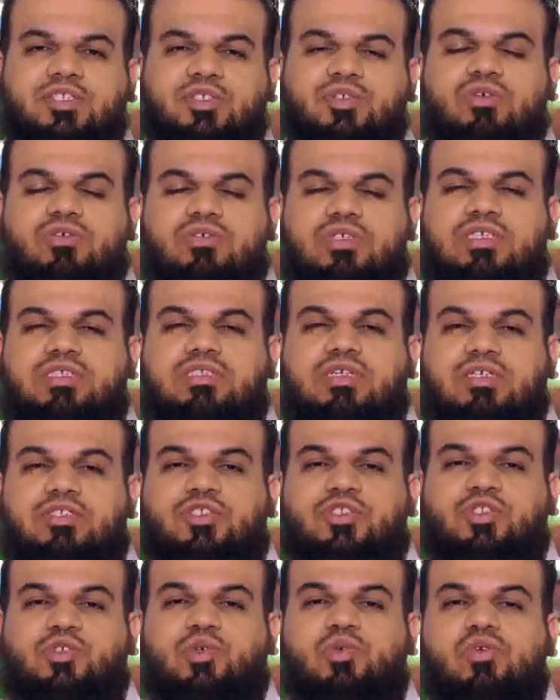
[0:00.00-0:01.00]
stories are
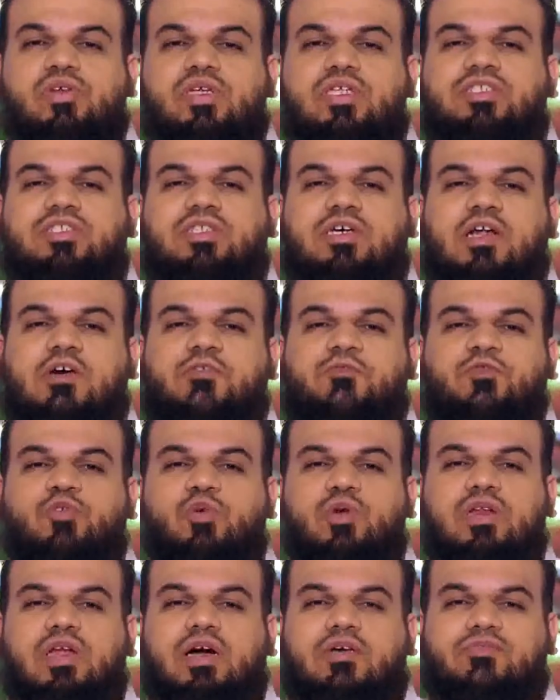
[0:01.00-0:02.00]
stories that are
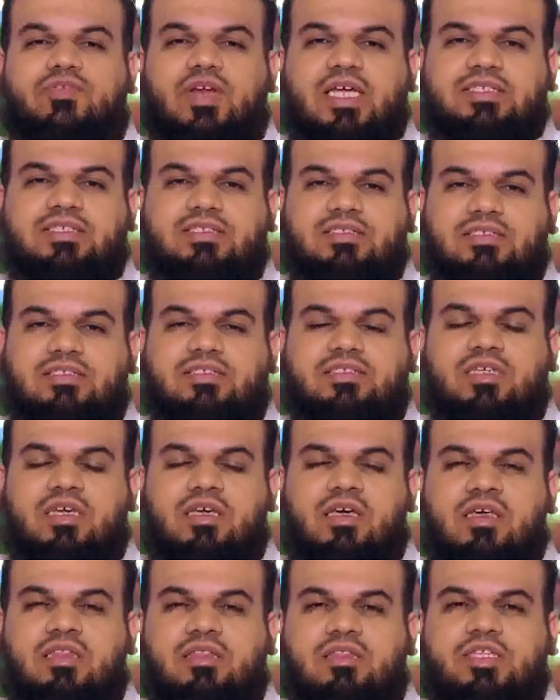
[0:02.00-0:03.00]
full of lessons.
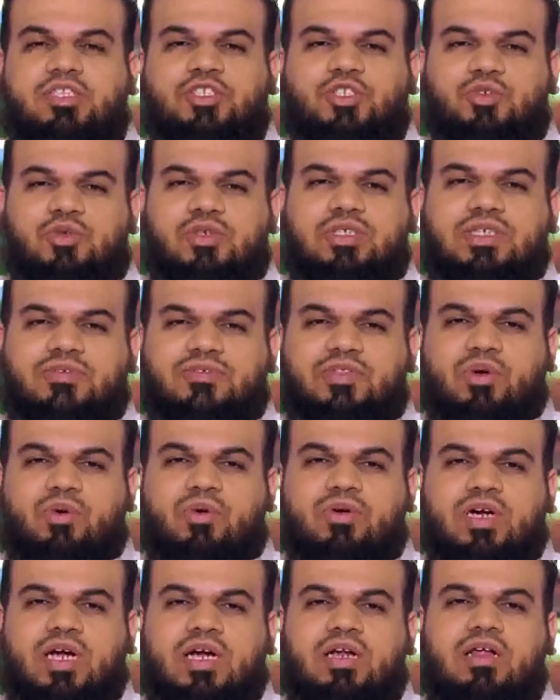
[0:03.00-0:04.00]
The stories of the
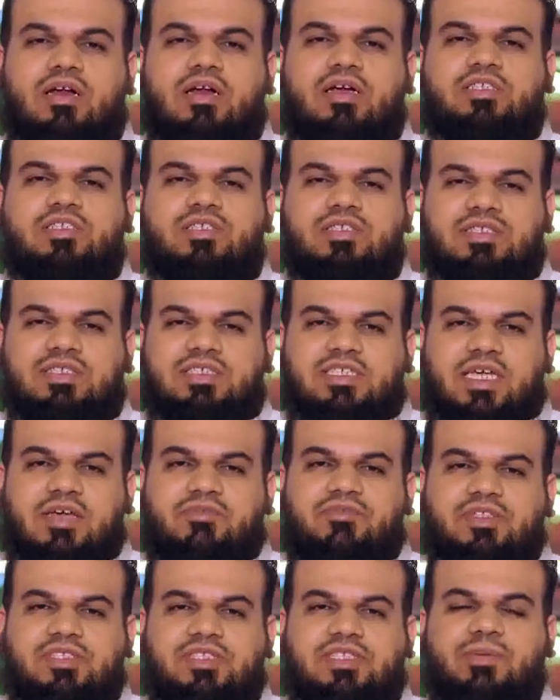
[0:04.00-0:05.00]
Quran are not just
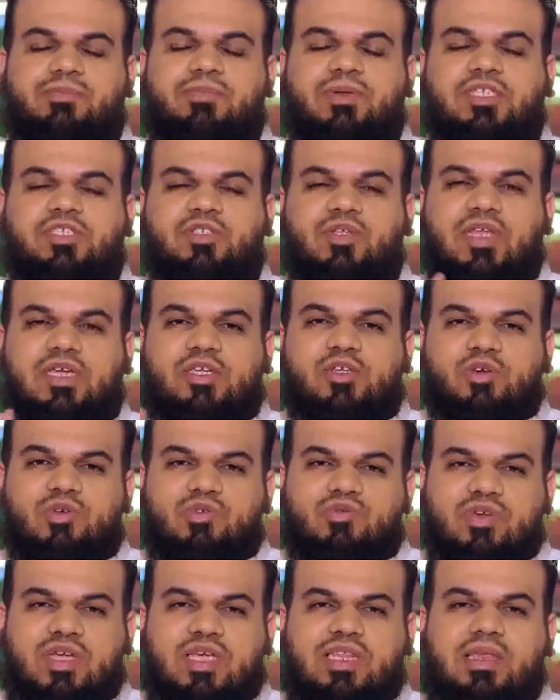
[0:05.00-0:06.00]
given simply so that you
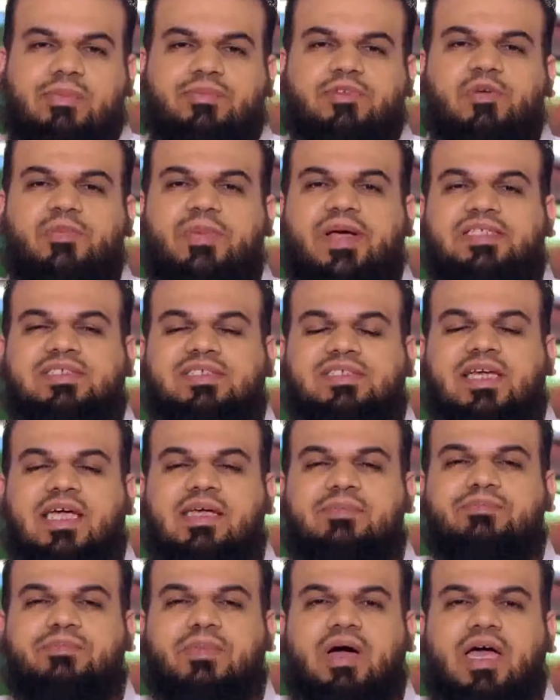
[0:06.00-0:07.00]
read them to pass
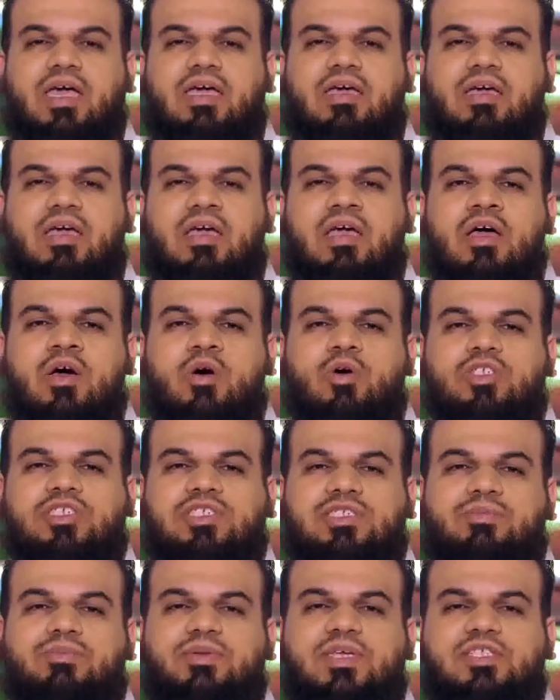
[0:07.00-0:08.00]
time by or
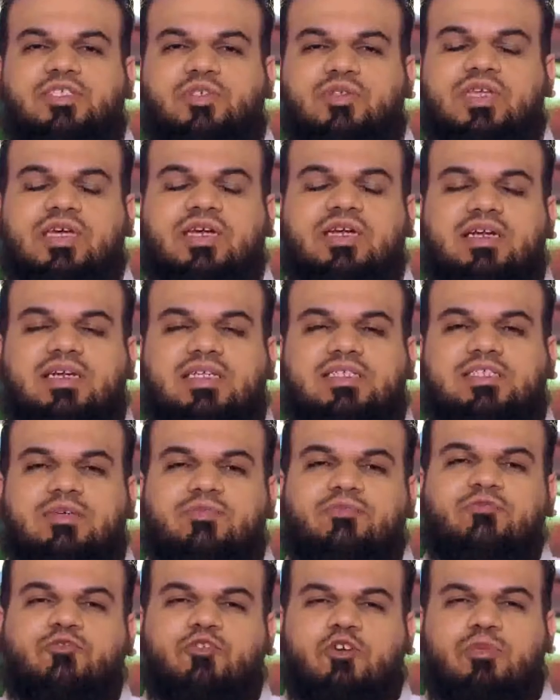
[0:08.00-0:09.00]
simply so that it is
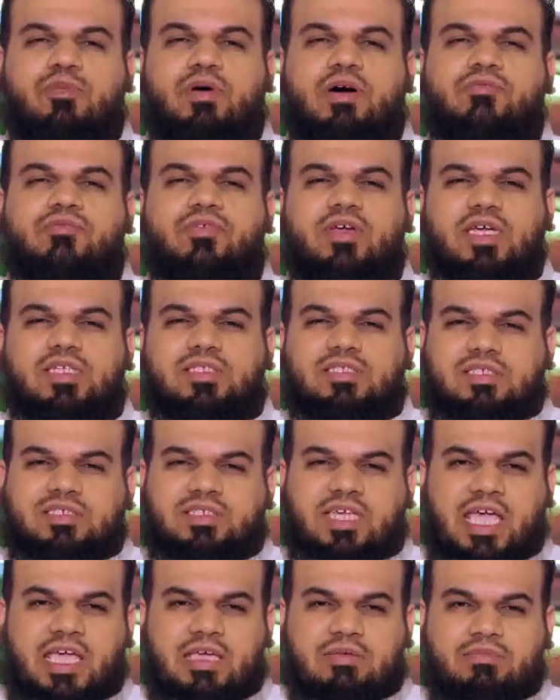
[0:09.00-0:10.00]
some form of
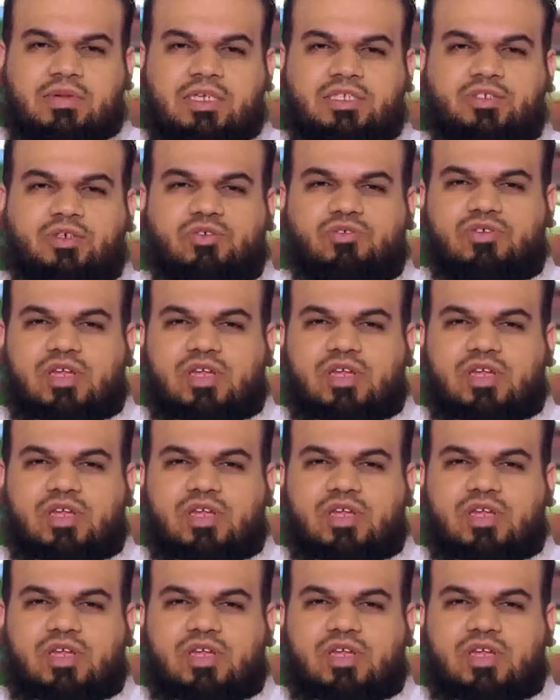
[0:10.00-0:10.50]
entertainment or